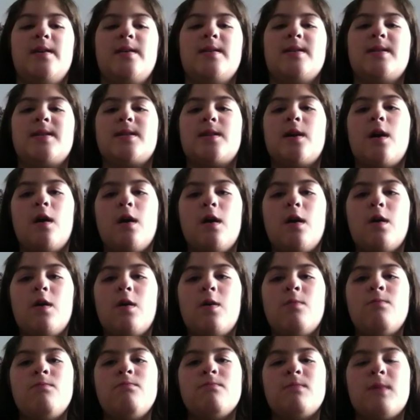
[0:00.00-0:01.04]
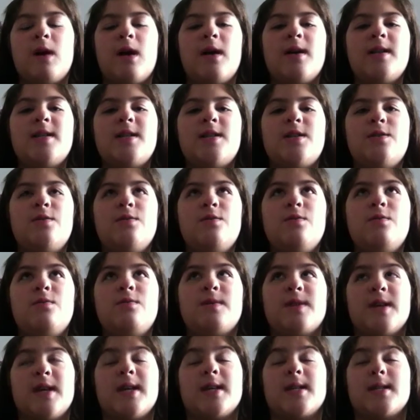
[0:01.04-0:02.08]
So, on to
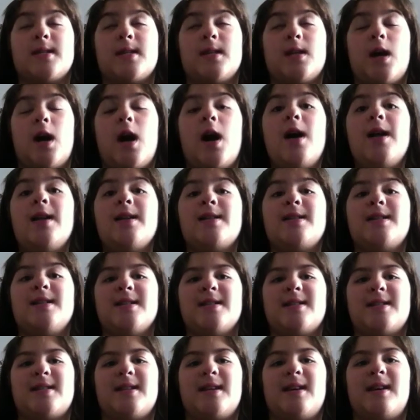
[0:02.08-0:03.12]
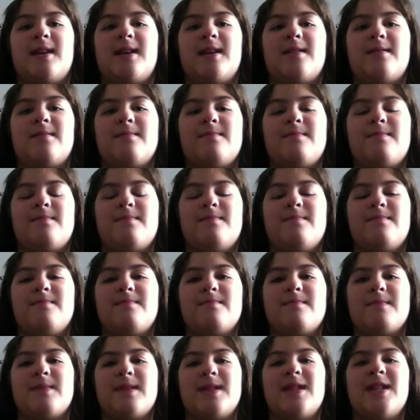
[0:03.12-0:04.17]
things not to say.
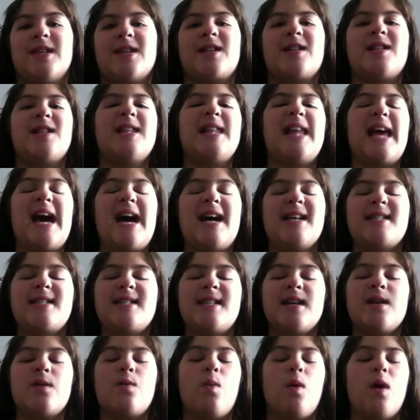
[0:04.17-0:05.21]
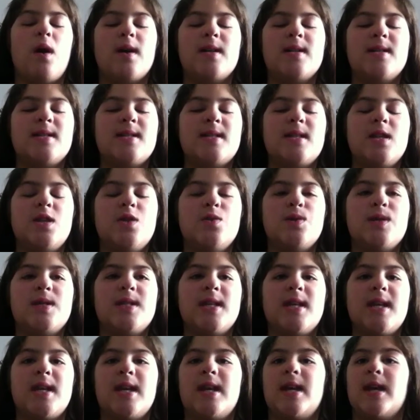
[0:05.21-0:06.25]
The classic ones that you
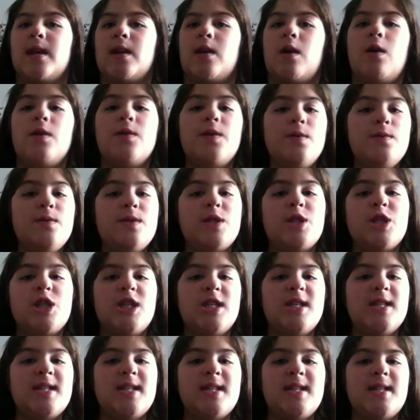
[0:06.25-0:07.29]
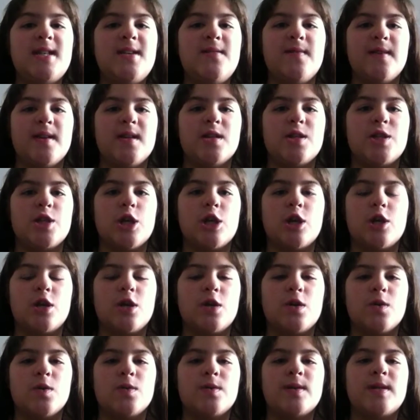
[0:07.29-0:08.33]
see in all those cheesy TV
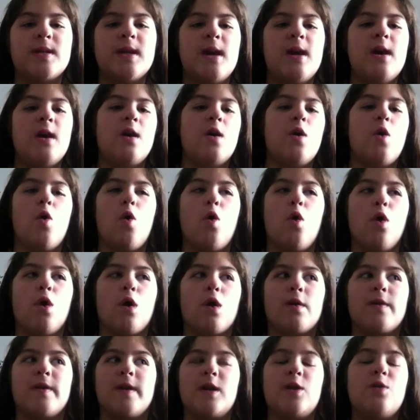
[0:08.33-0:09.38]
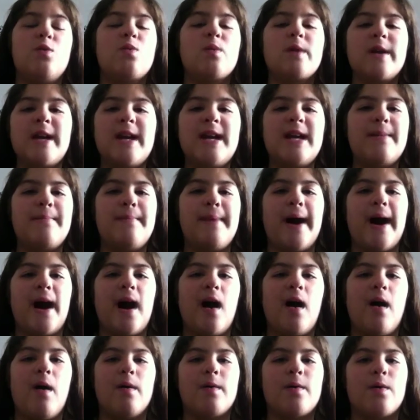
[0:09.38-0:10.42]
shows or that you read
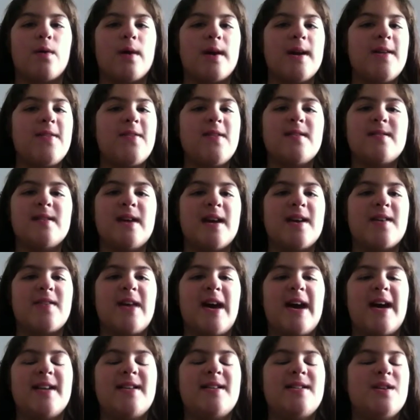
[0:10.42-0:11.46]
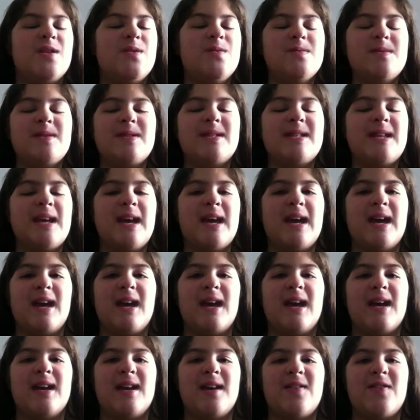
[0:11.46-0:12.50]
about or anything like that. Don't
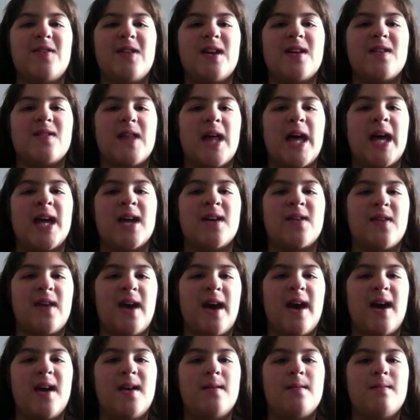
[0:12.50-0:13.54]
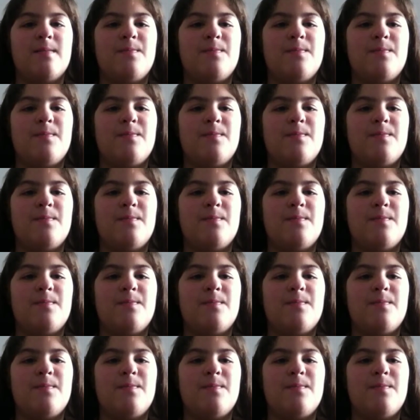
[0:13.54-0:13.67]
say anything like that.